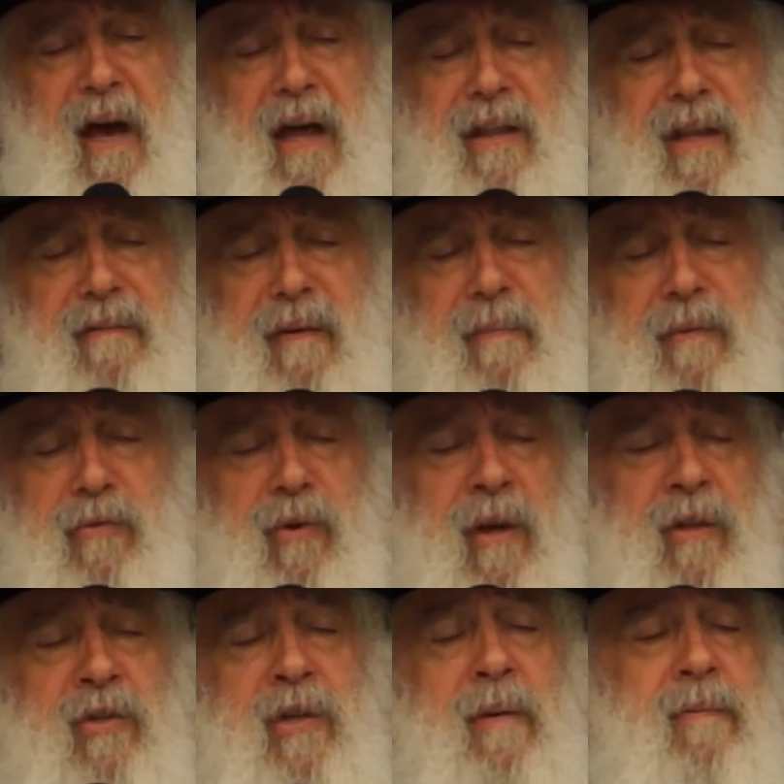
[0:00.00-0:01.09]
I've never been to
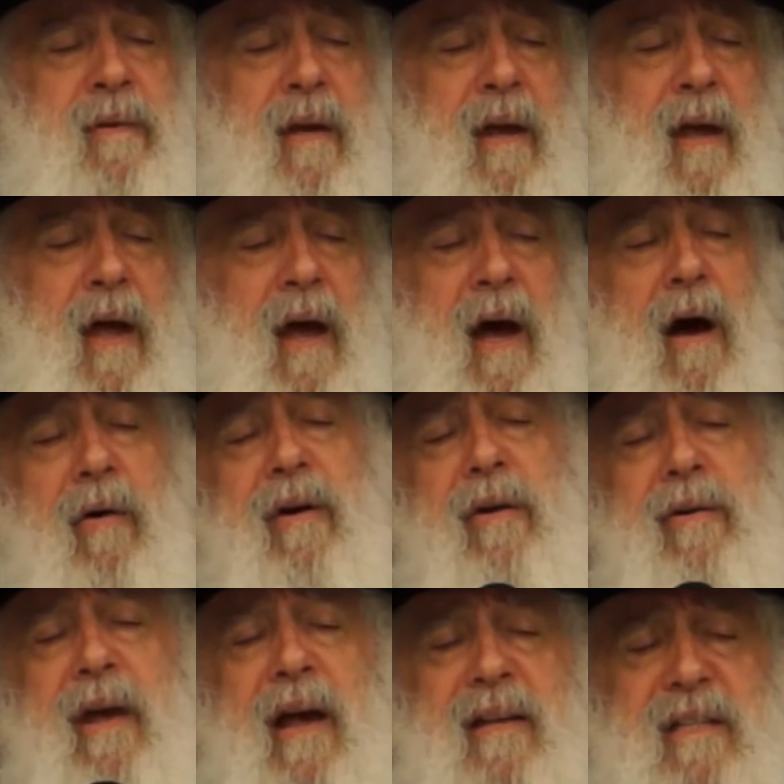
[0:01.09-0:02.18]
Egypt. How
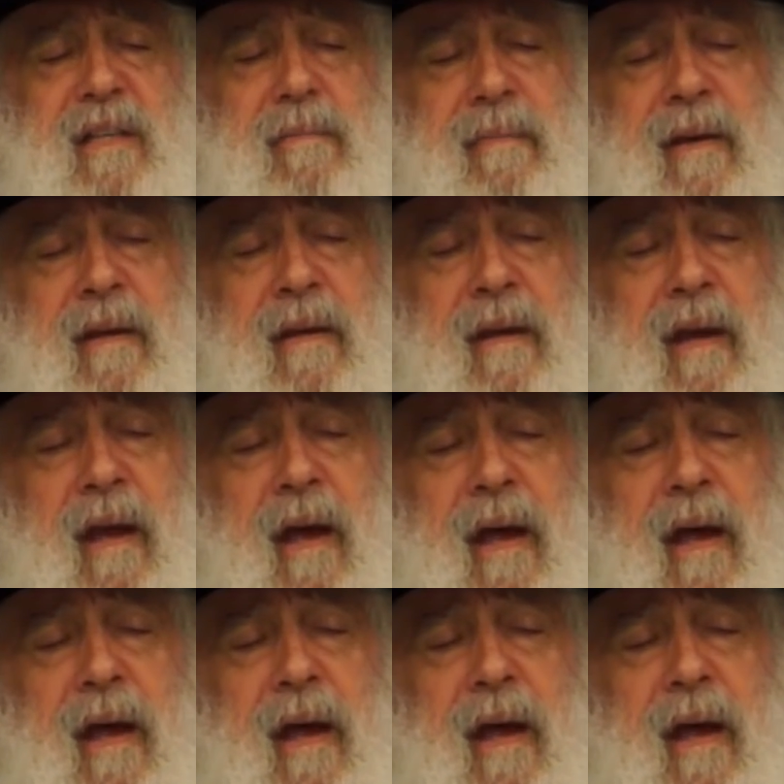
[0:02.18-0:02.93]
can you ask me